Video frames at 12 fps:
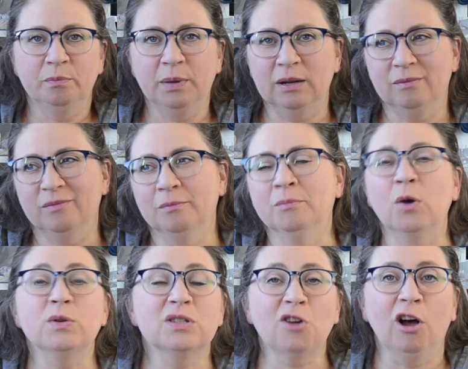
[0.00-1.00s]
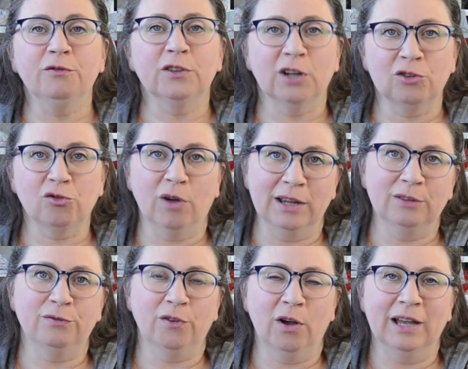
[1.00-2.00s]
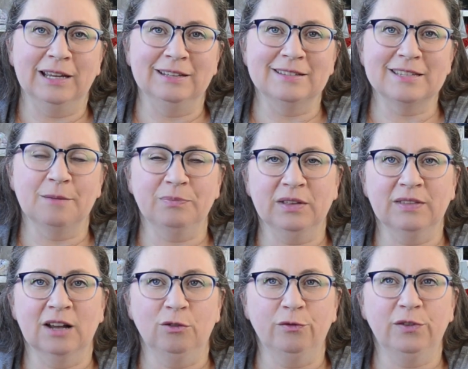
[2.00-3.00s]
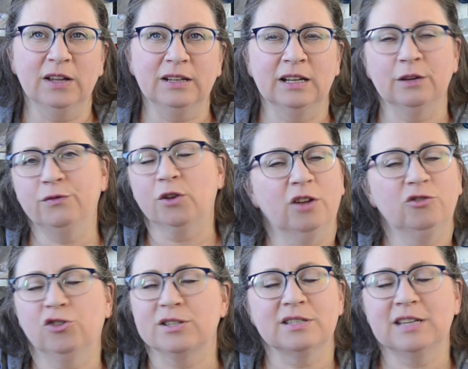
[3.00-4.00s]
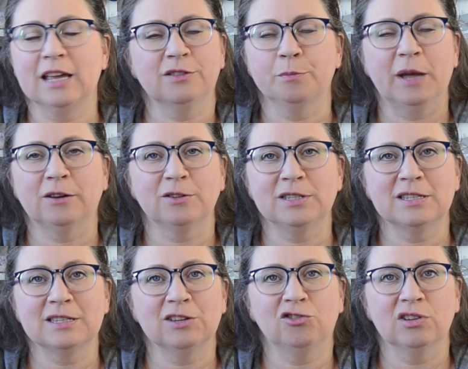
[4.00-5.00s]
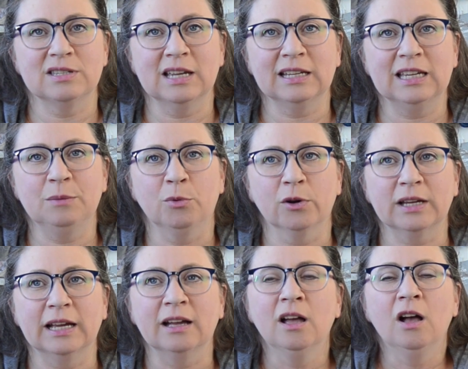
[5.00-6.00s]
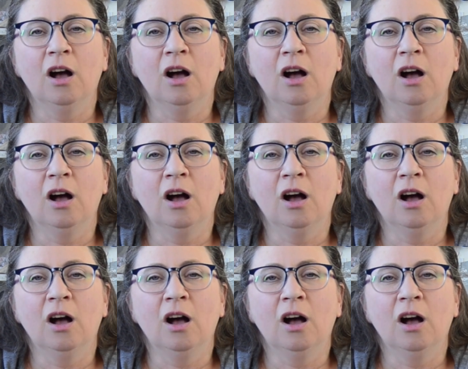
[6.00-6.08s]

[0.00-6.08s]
but most often I try and find something that'll fit, and if just take the penalty stitches and keep working.